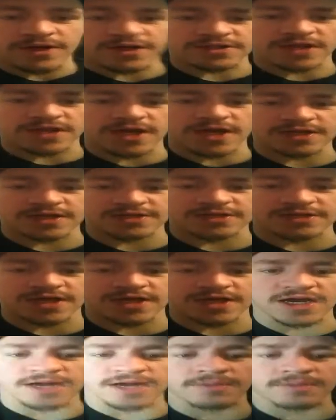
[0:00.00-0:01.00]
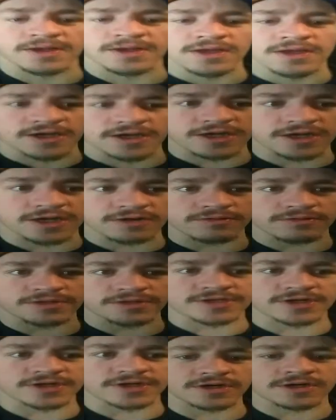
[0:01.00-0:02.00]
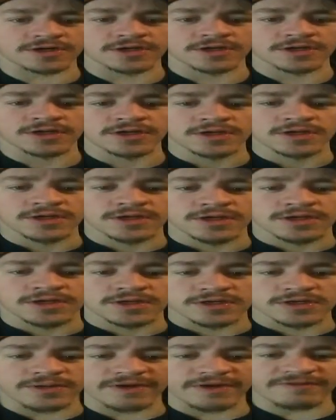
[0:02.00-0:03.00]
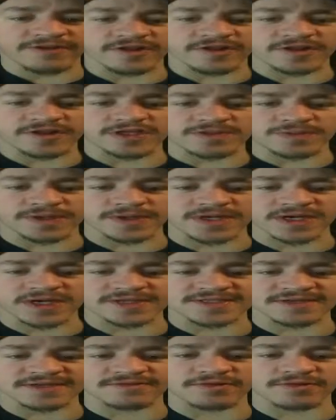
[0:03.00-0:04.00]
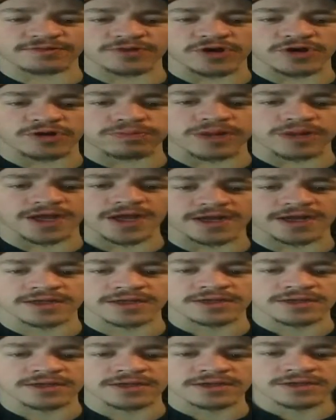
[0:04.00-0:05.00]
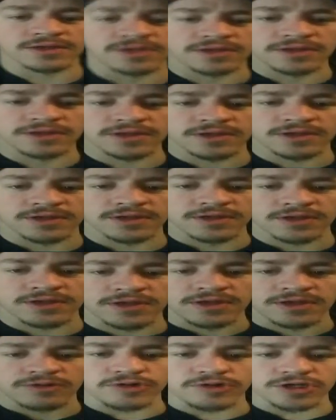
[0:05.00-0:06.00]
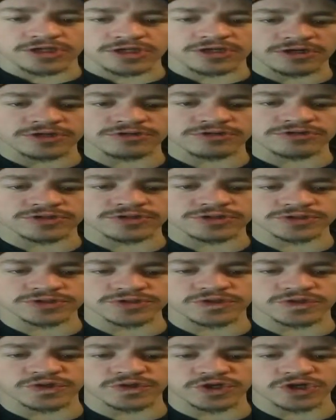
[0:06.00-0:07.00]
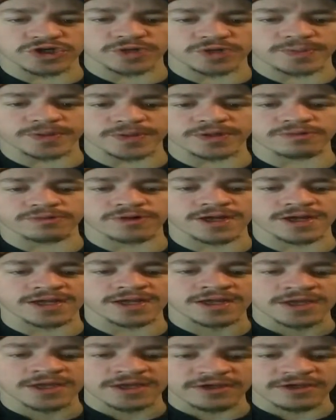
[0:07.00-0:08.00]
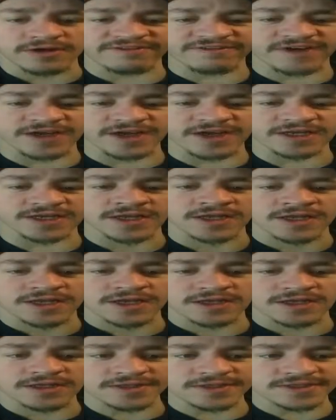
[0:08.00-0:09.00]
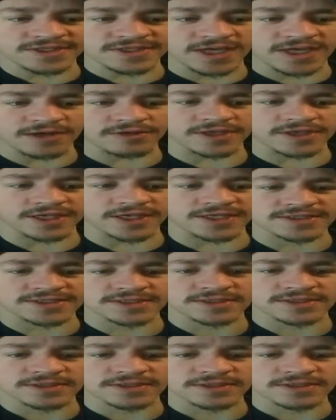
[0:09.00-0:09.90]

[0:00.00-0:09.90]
is lots of time, and I'll return to my village because of the roadblock. With your new tools, you can open a way. You'll find it in the southeast.